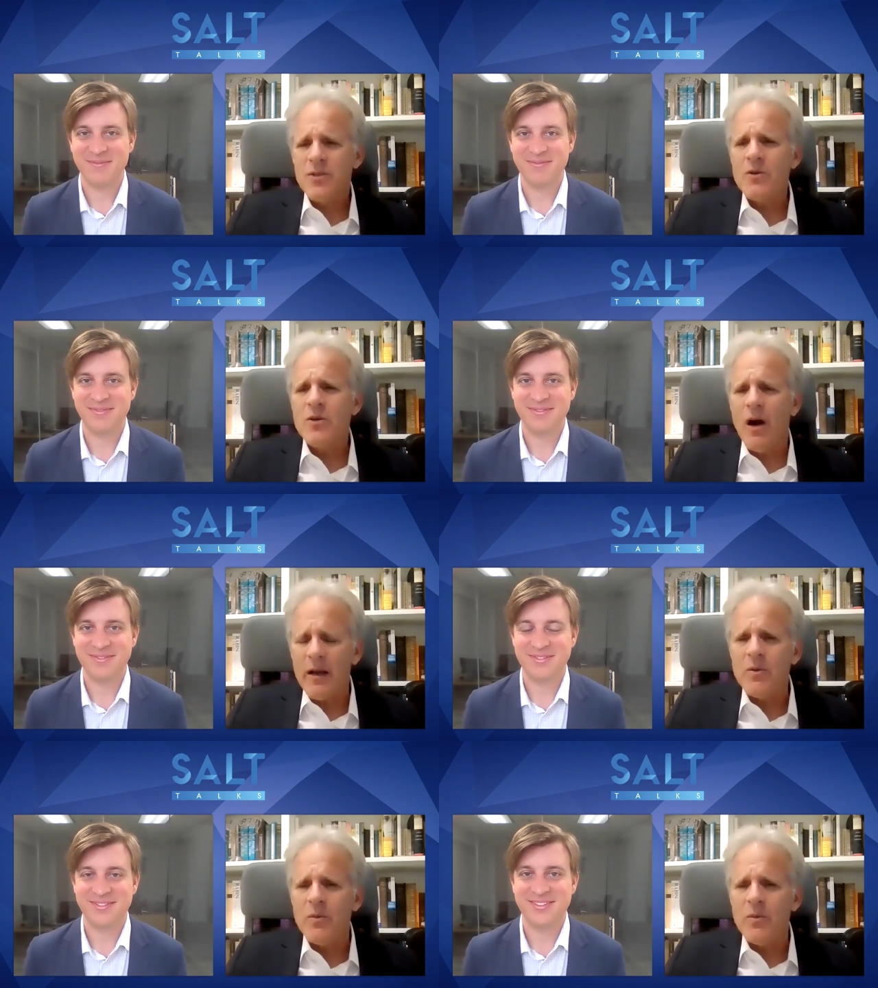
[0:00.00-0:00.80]
Speaker 1: start
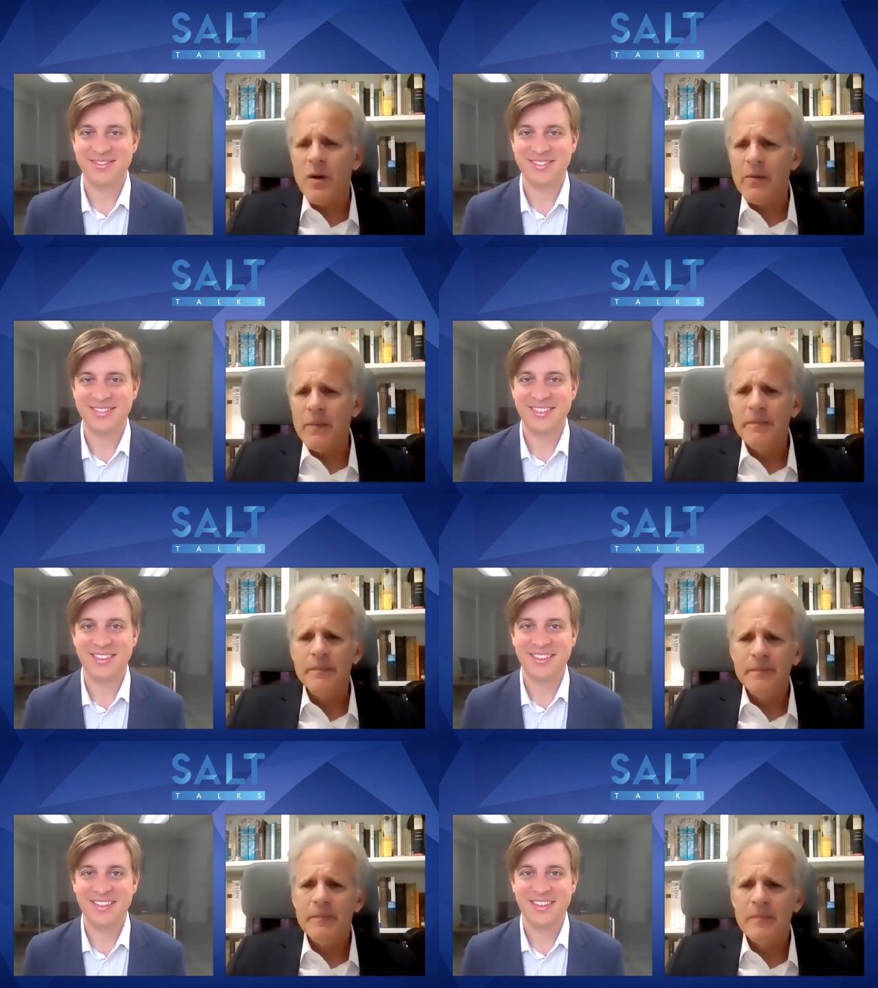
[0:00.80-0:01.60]
talking to one
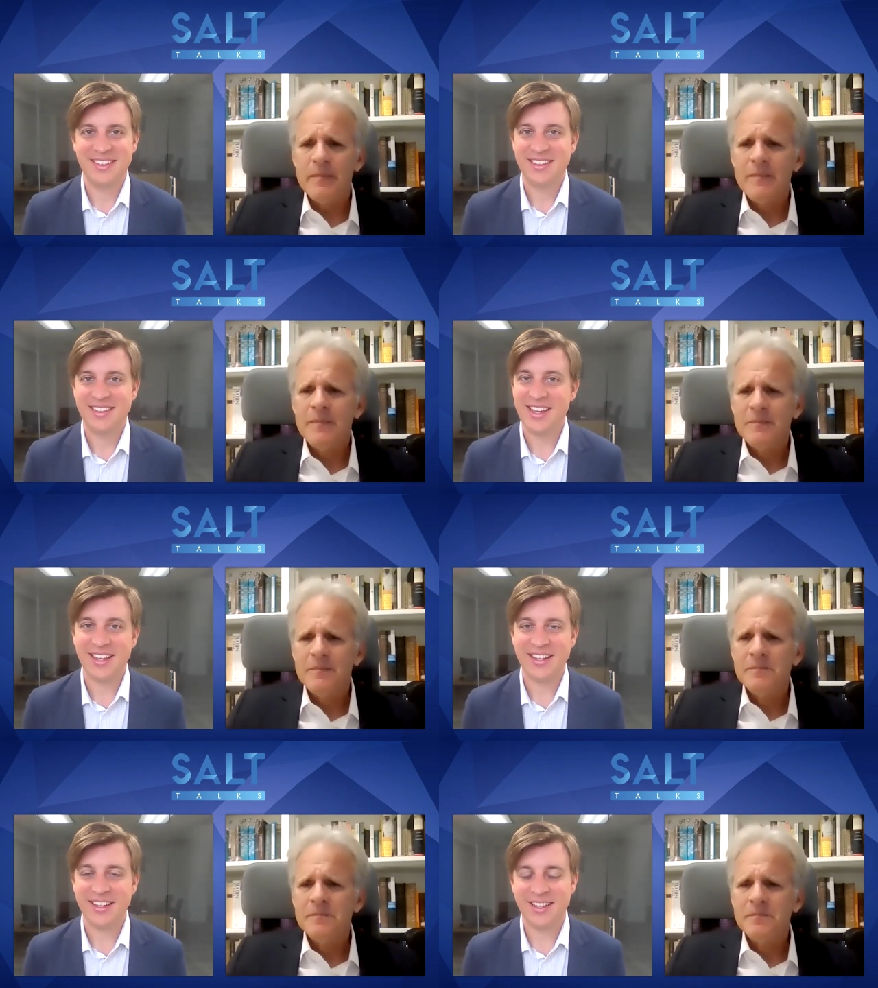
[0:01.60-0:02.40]
another.
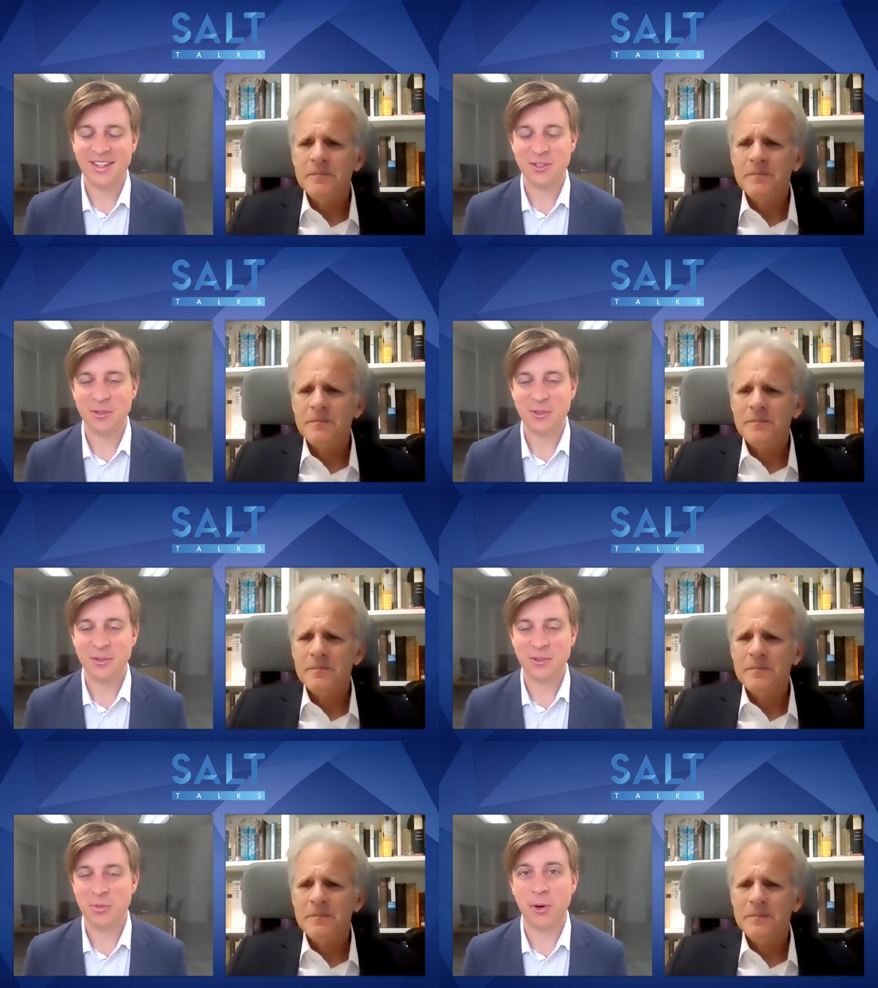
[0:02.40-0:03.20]
Yeah, and
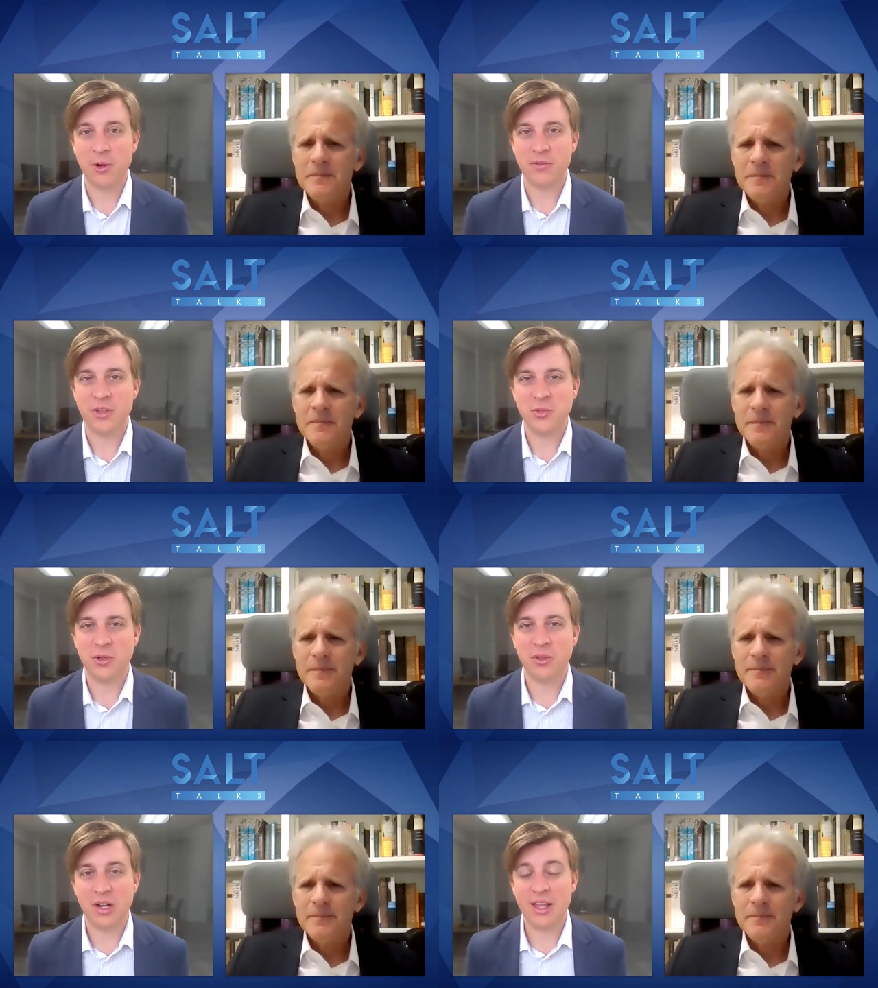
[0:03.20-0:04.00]
Speaker 2: it's a beautiful
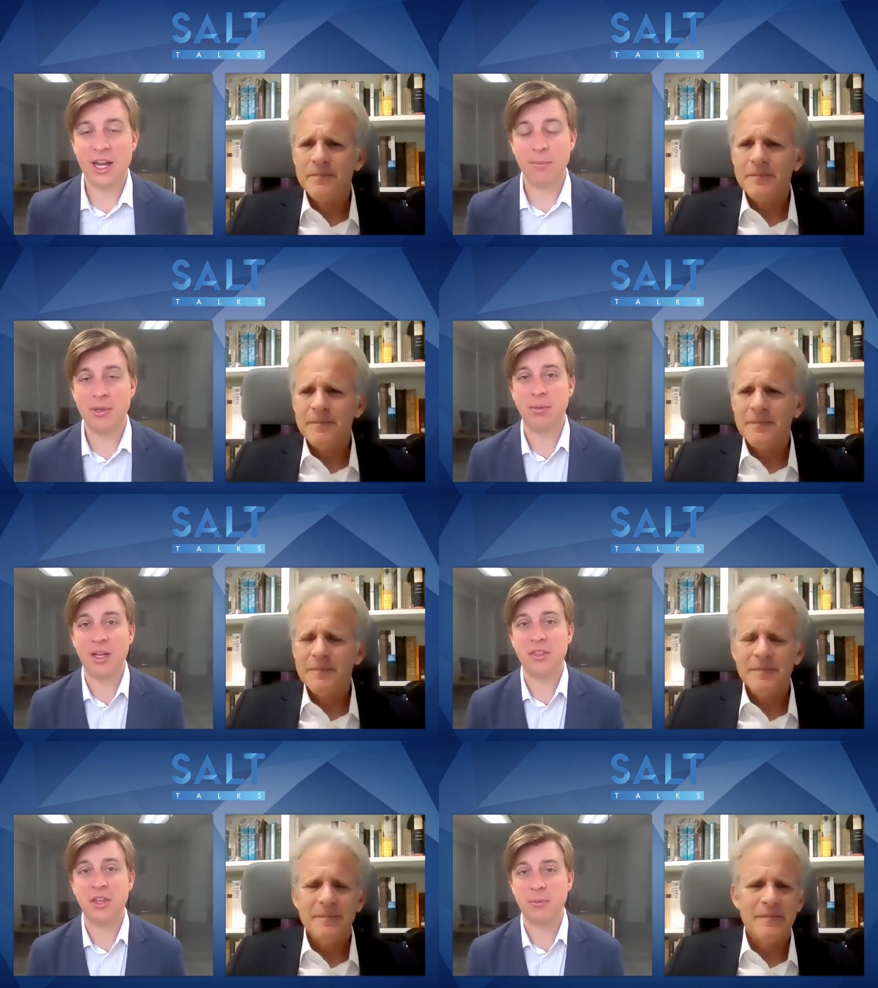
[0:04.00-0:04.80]
part of Israel that a
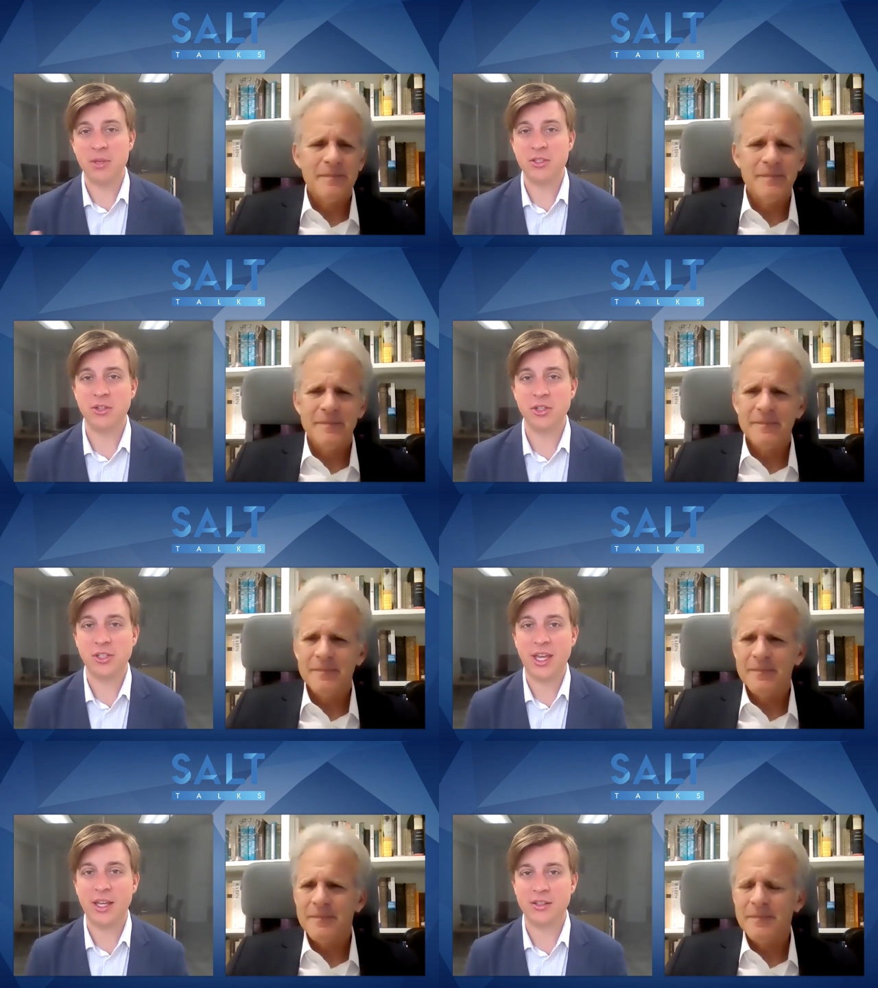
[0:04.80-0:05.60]
lot of people, I think,
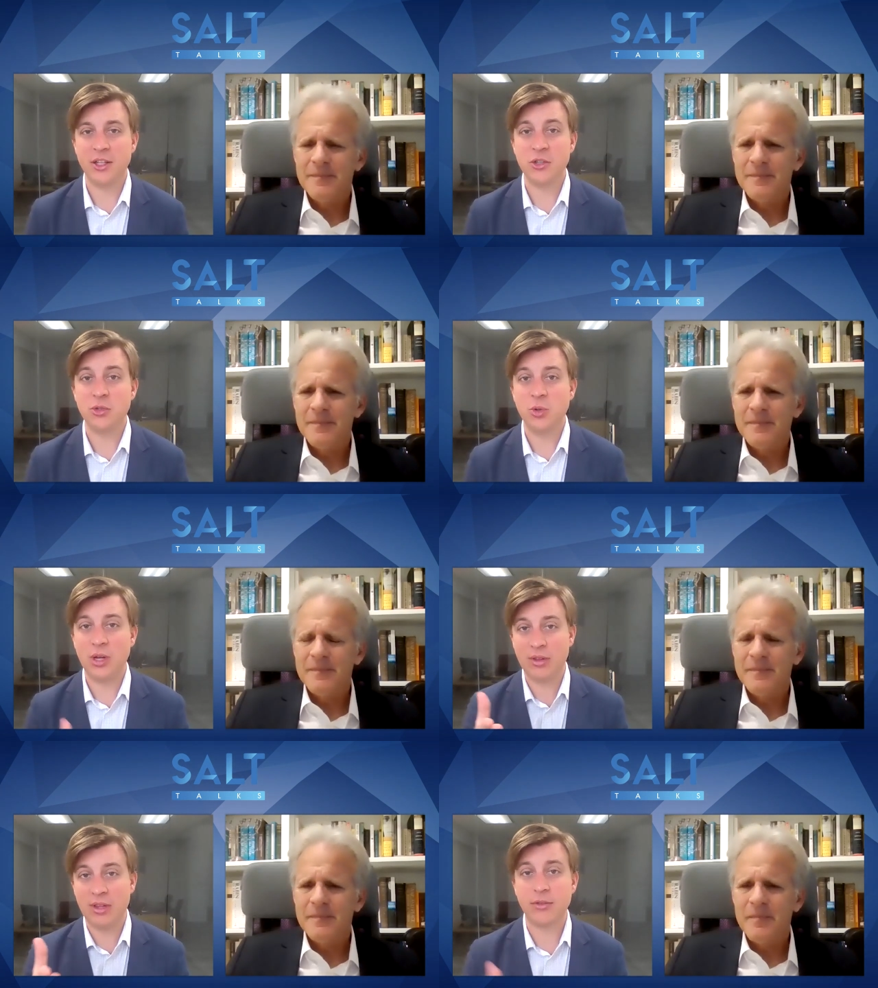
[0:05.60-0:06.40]
misunderstand, is
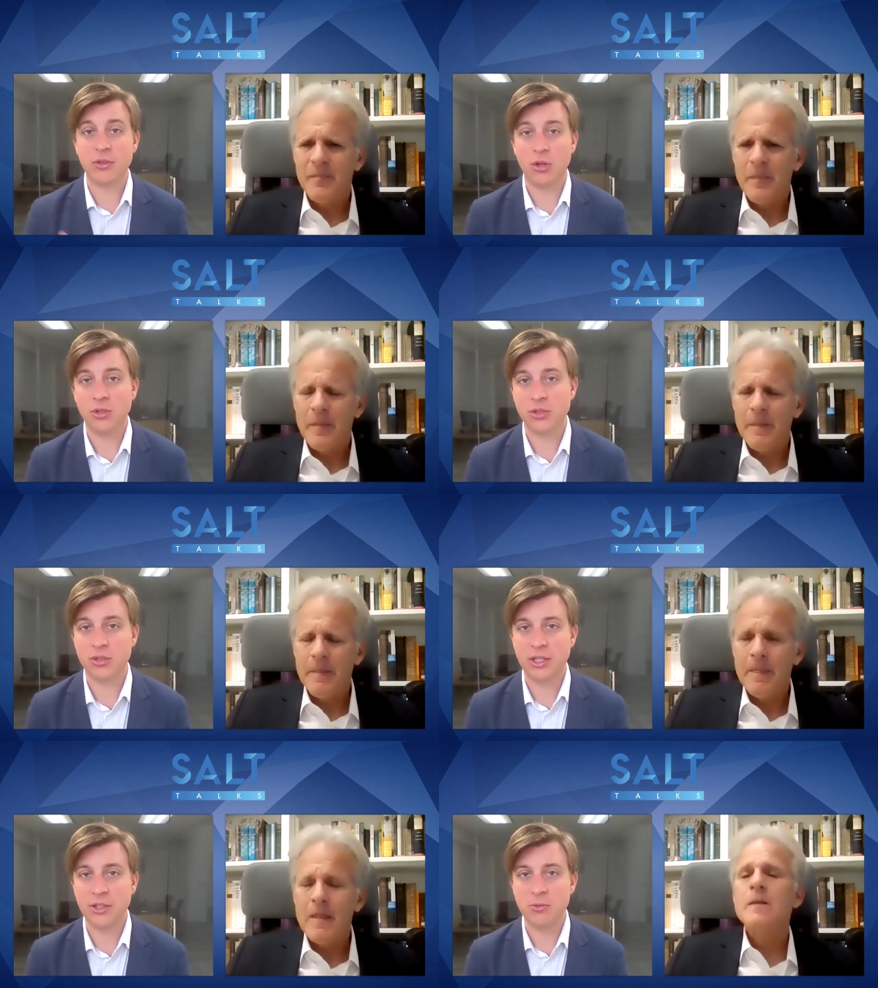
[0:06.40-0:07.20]
that you do have a lot
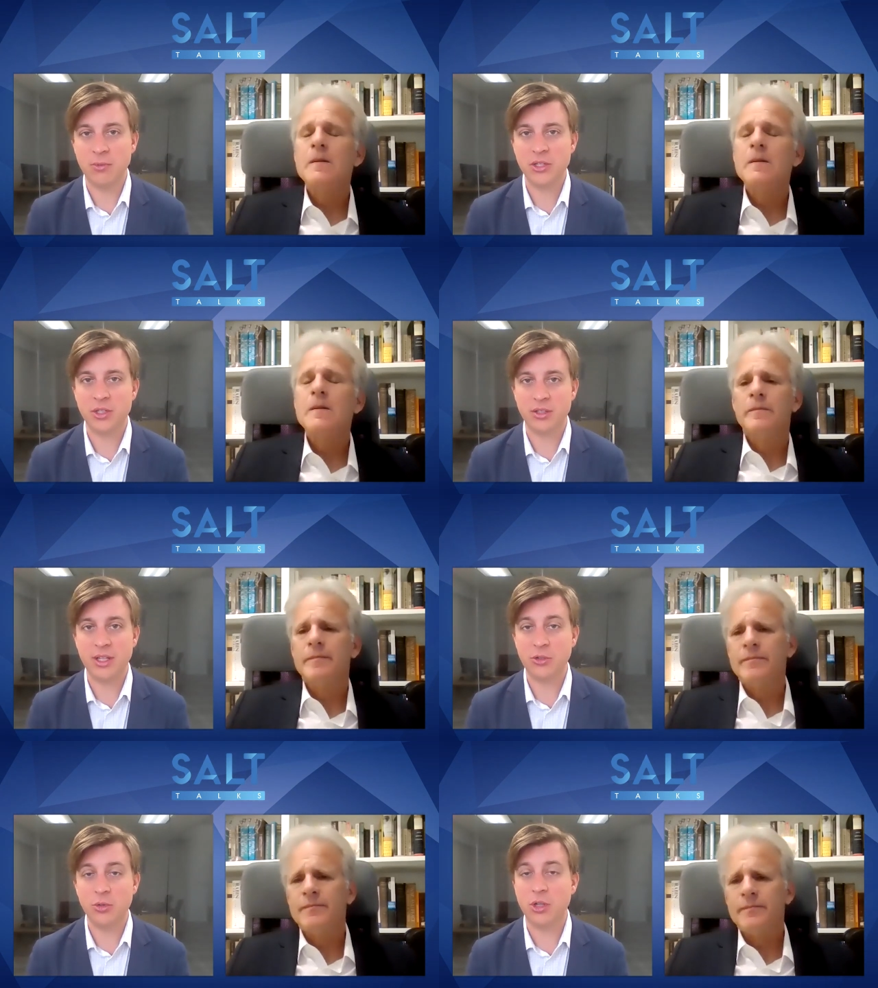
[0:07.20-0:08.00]
of cultures, like you
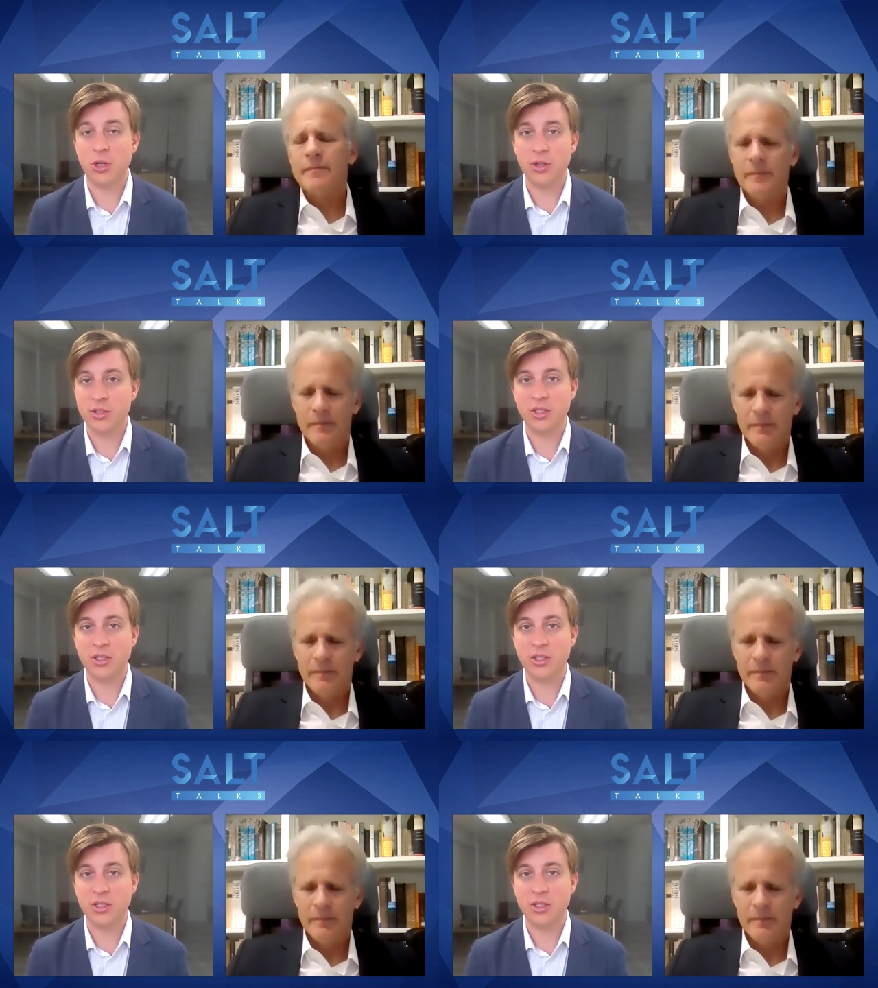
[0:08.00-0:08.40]
mentioned, that do